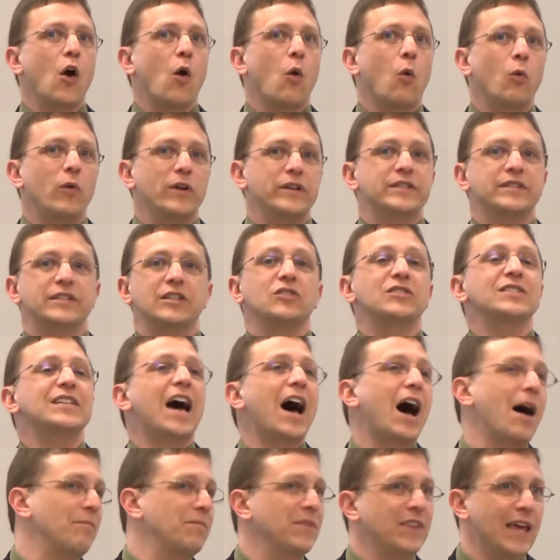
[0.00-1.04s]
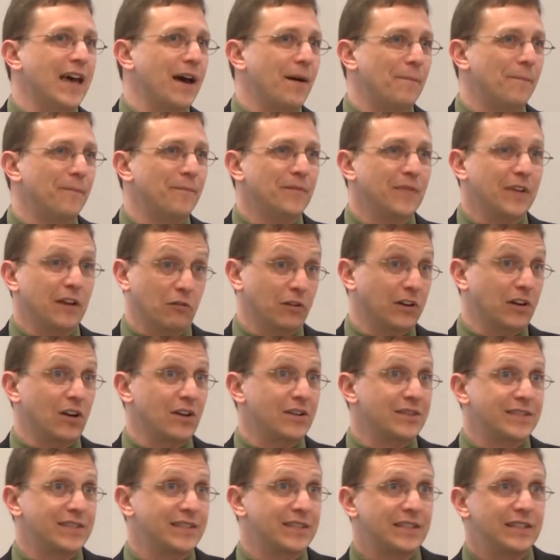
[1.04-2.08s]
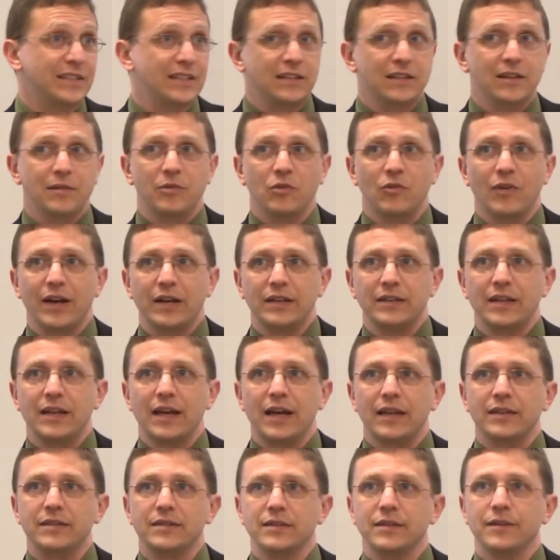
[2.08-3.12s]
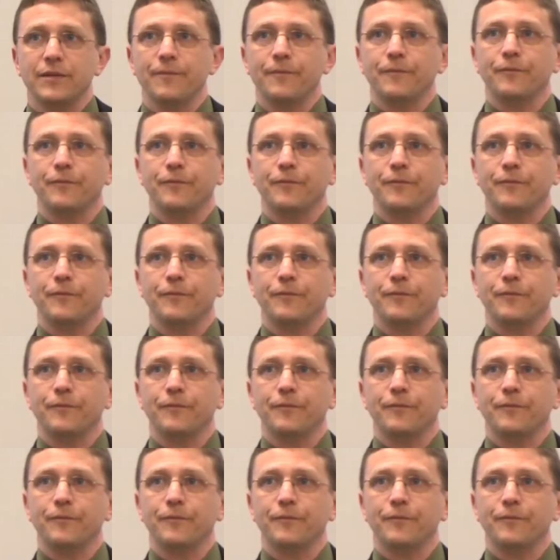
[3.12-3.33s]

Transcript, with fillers: we still top them in regards to DWI deaths.